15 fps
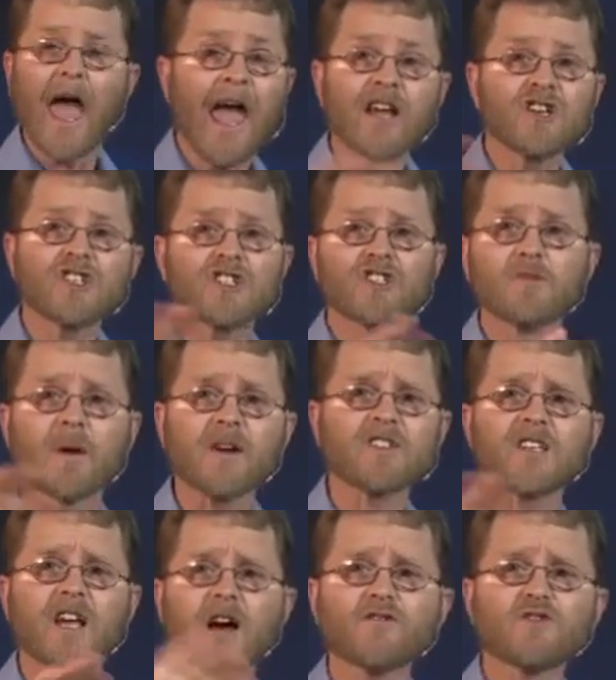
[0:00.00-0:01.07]
anxious to
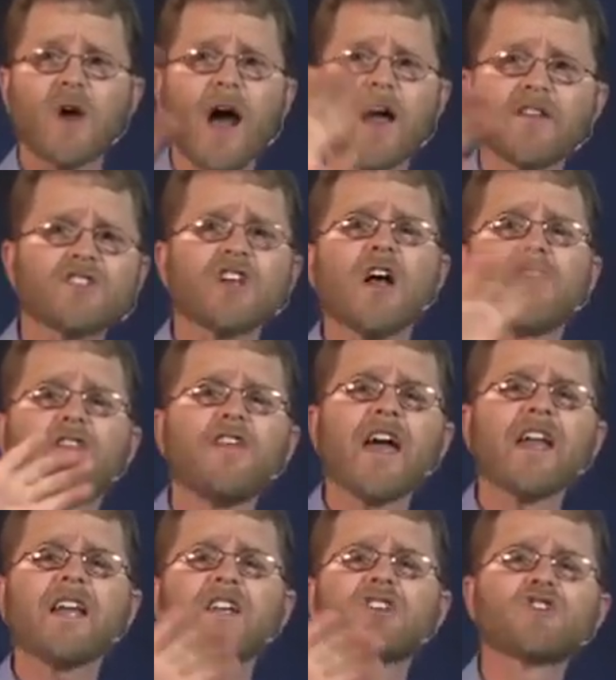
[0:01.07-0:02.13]
myself, to others,
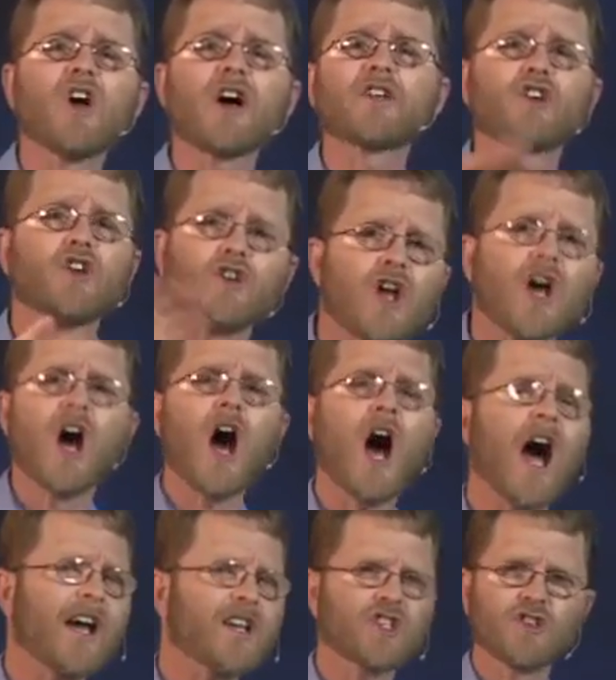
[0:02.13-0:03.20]
then it's not good.
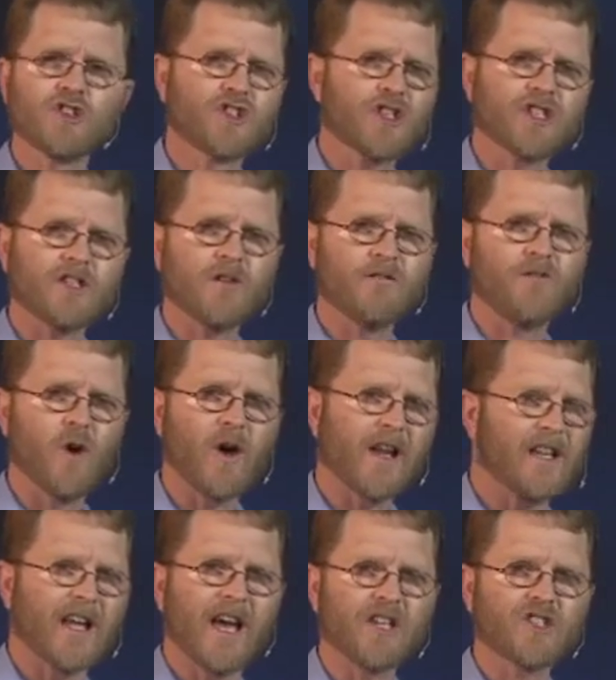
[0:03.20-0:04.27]
I should just avoid
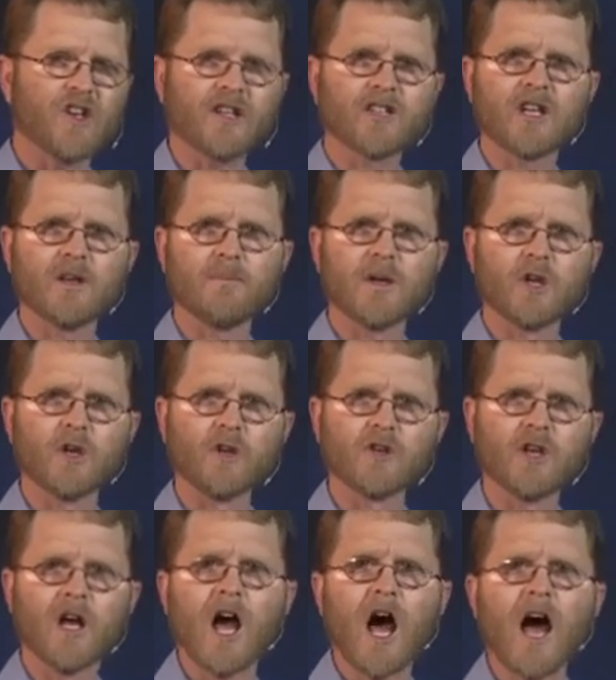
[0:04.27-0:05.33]
it. It's not going to be good.
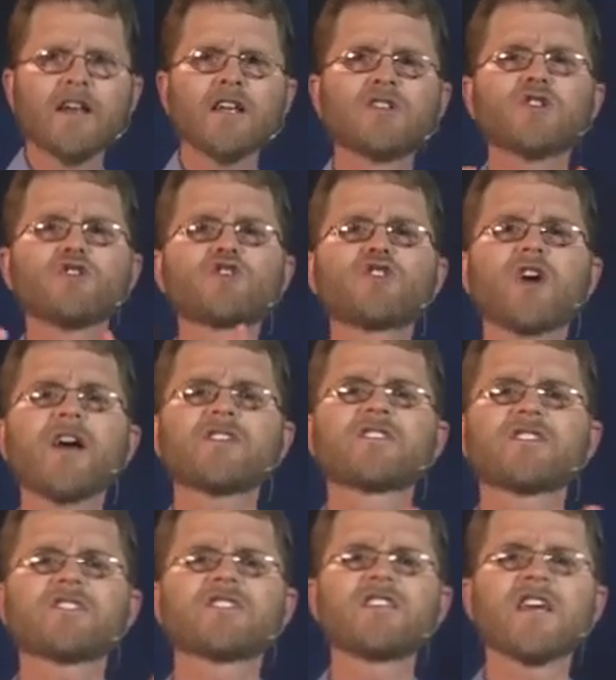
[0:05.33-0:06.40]
I need to trace
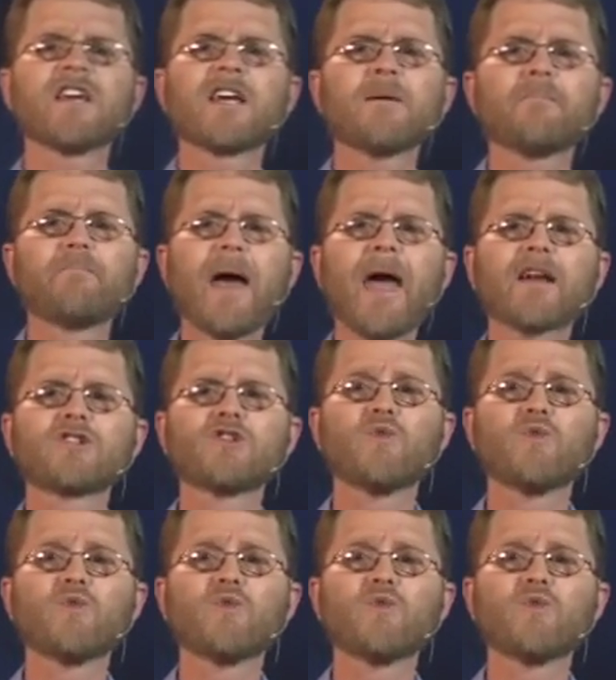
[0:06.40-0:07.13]
this thinking back to